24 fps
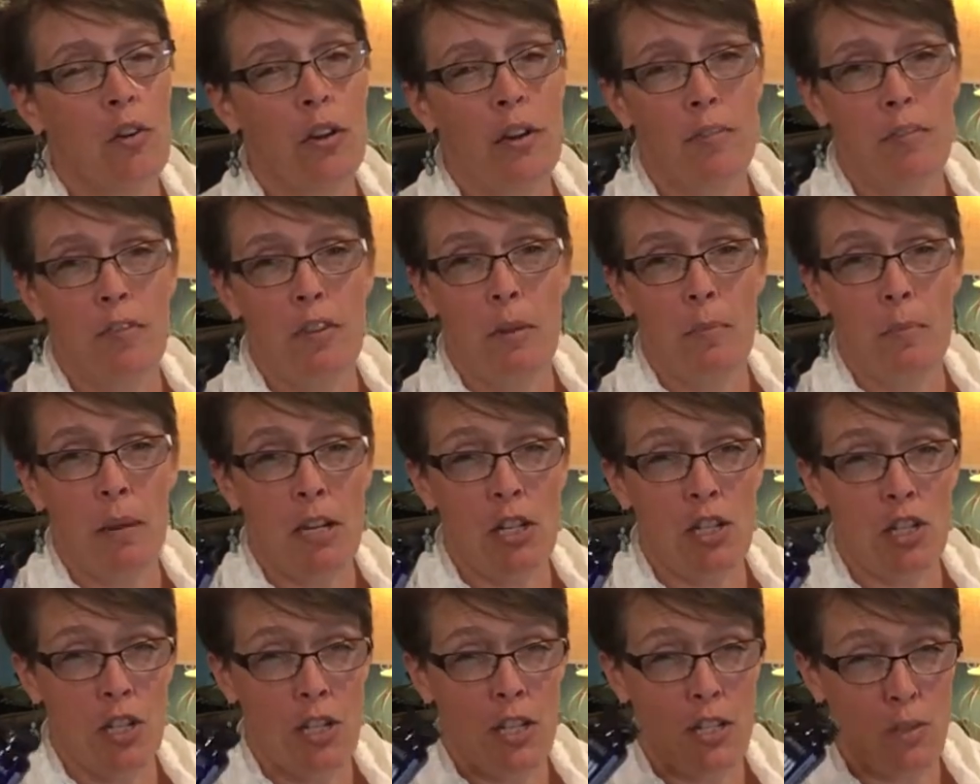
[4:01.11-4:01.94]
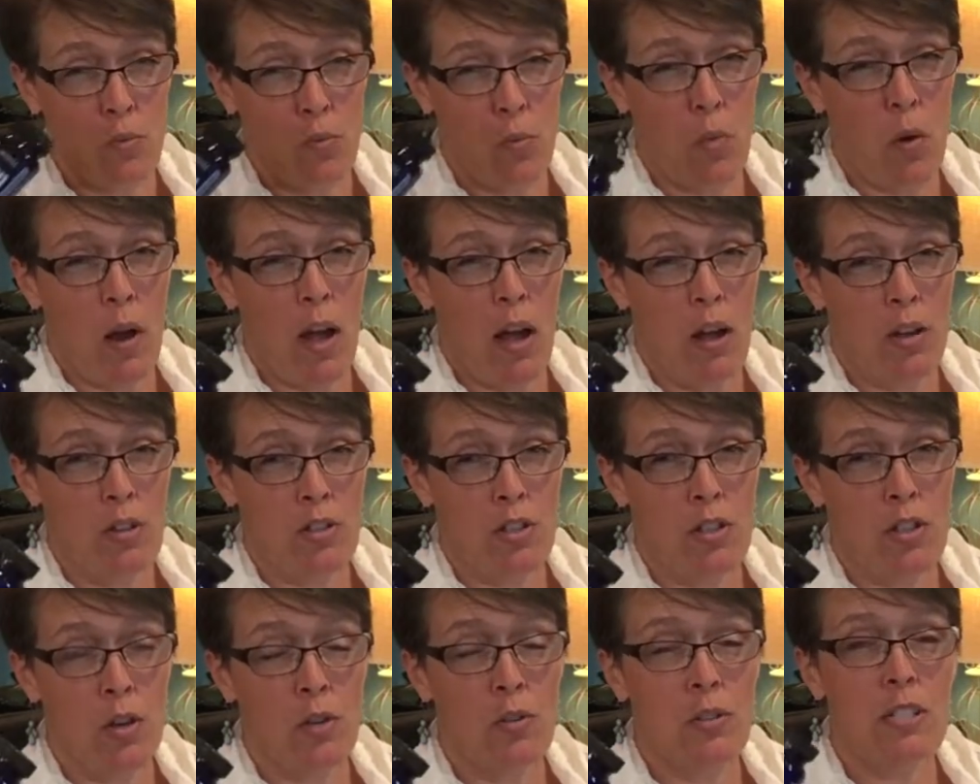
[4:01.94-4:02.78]
Inflammation as well.
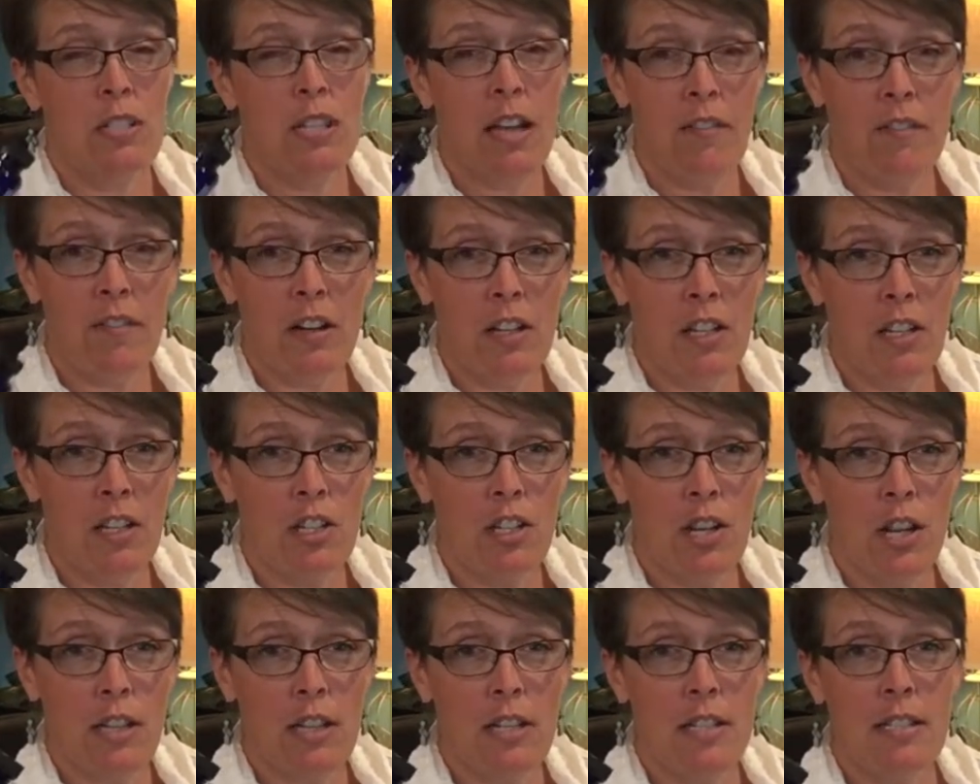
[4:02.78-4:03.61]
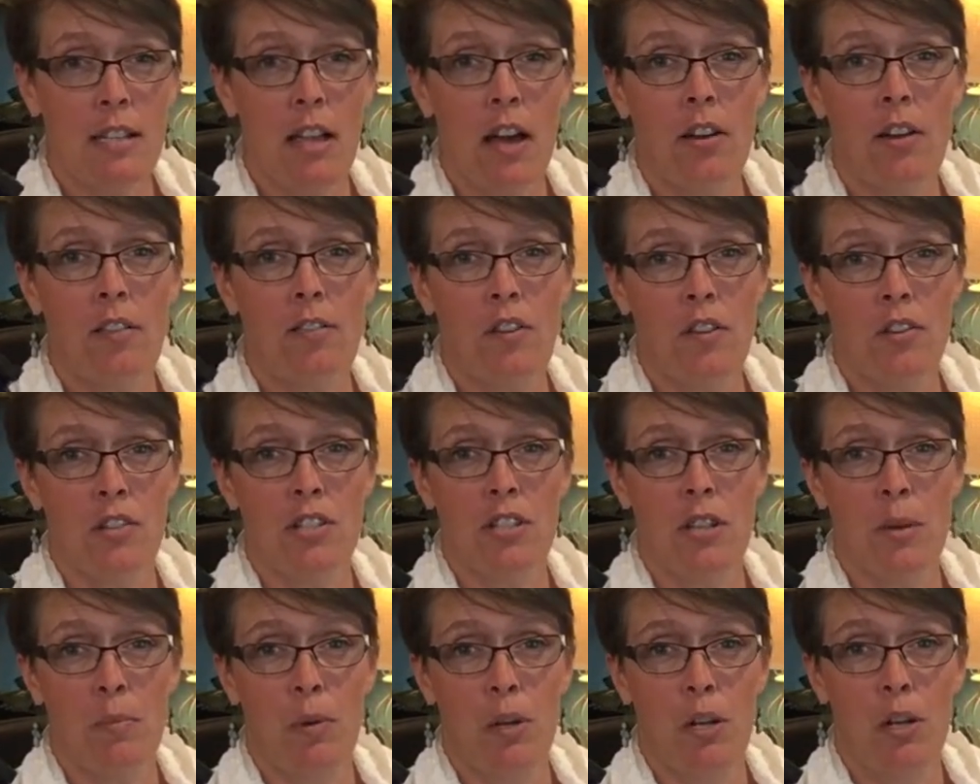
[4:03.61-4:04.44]
So definitely check this out if you're
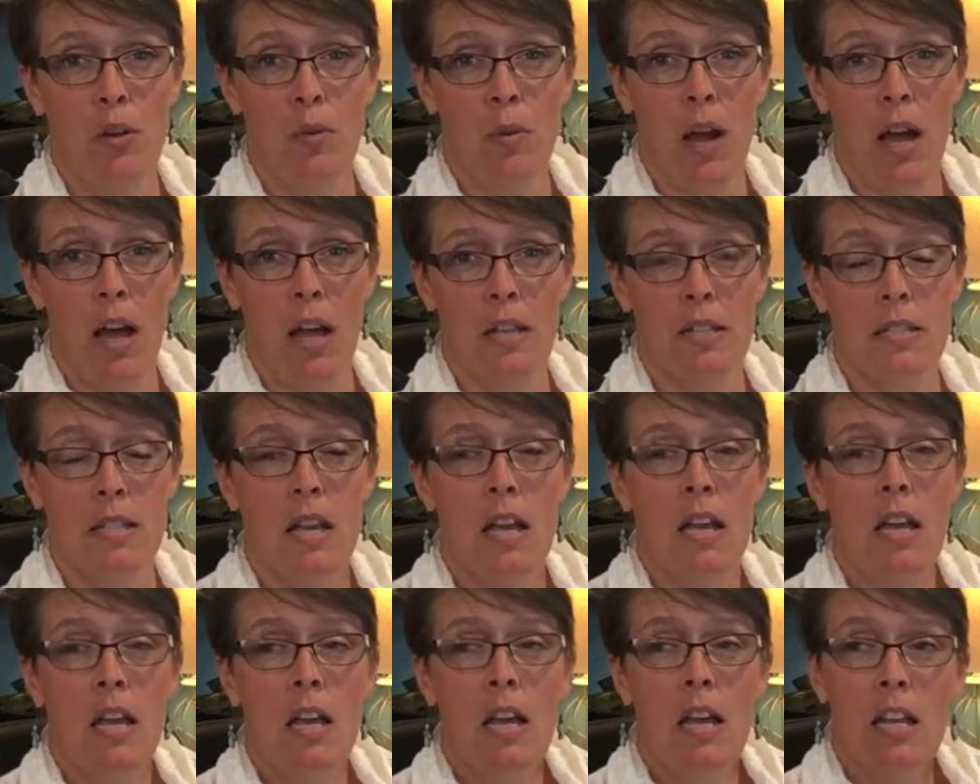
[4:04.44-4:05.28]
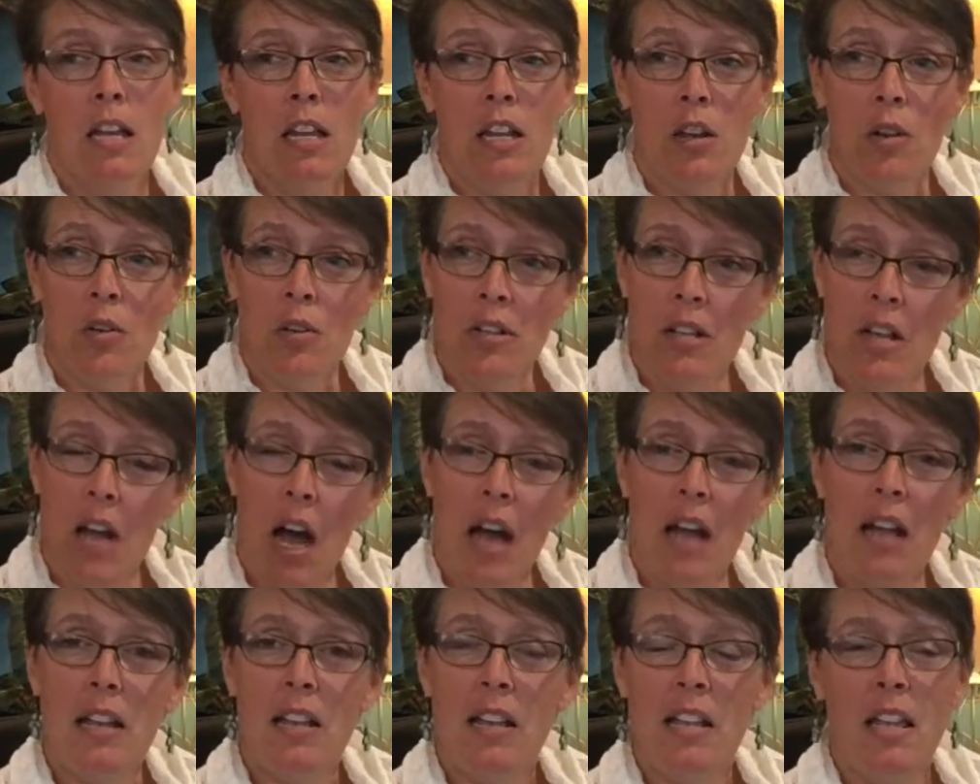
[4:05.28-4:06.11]
someone who has, you know,
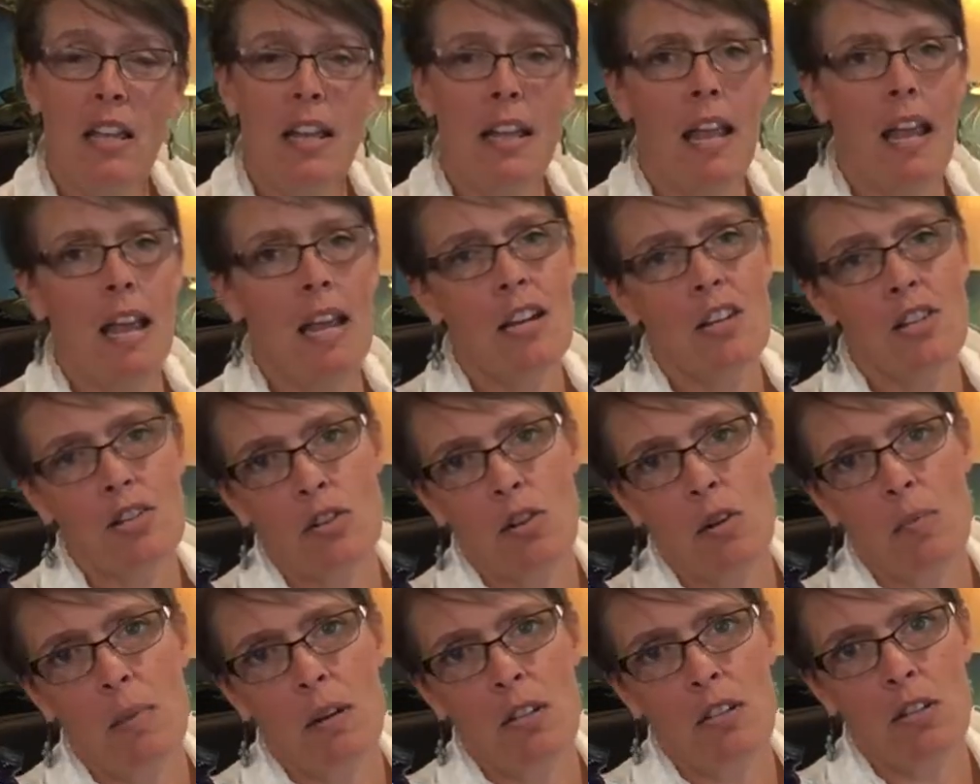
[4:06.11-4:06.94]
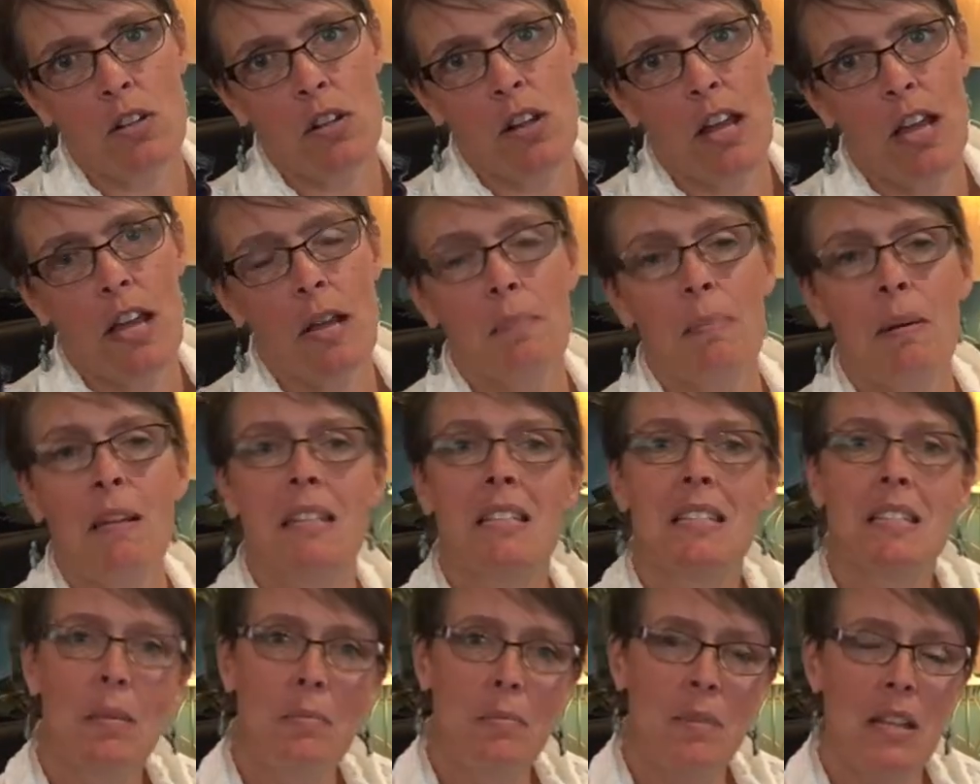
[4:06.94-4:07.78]
not the occasional muscle ache, but
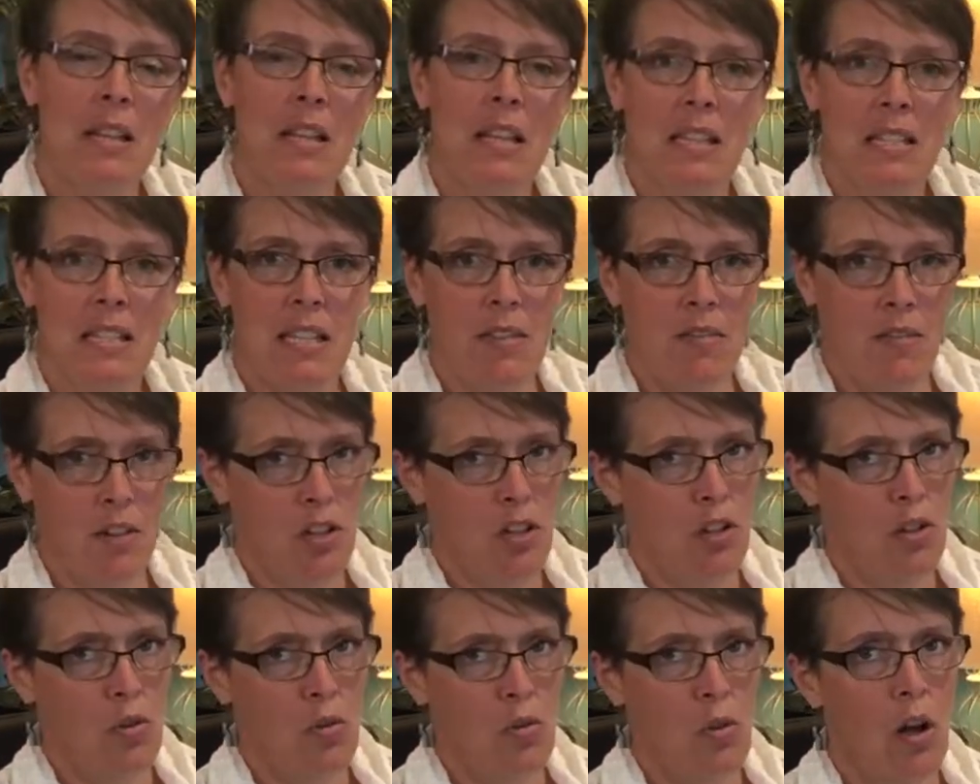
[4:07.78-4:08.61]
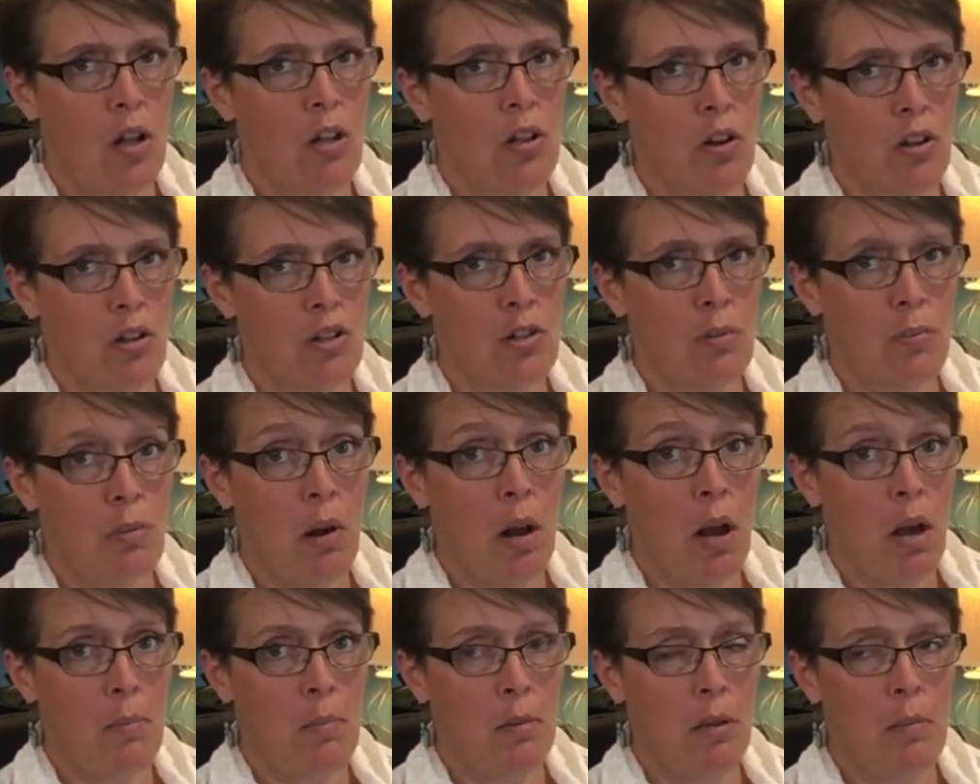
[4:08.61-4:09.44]
something that's giving you a larger
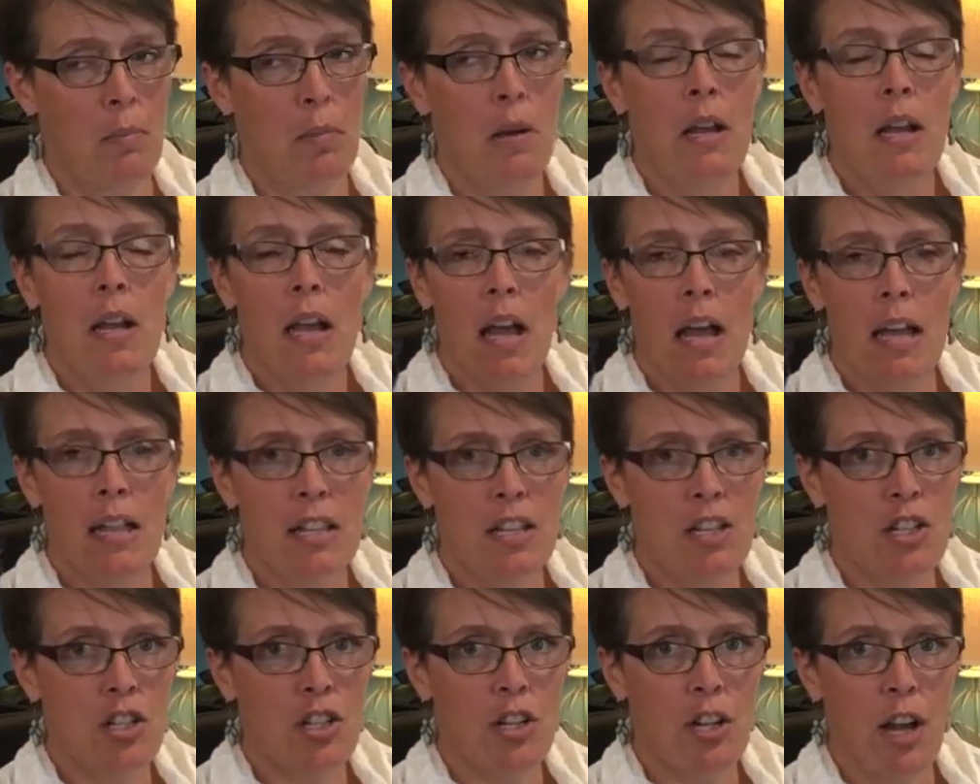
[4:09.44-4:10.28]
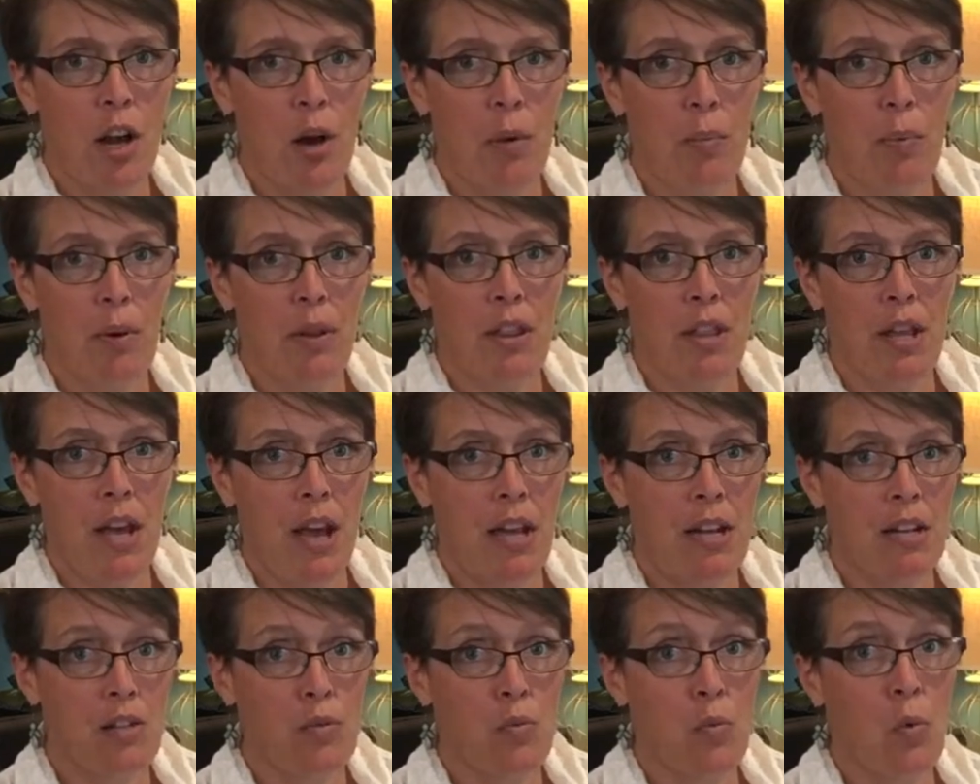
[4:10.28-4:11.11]
problem. And this should help with that.
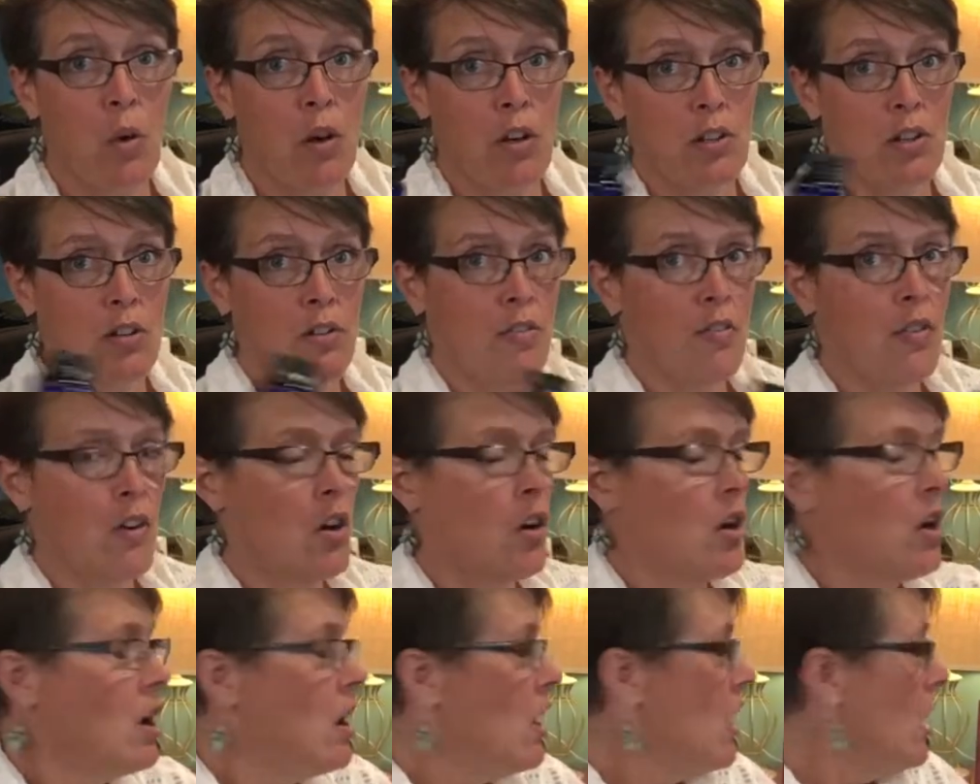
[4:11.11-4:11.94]
It's wonderful.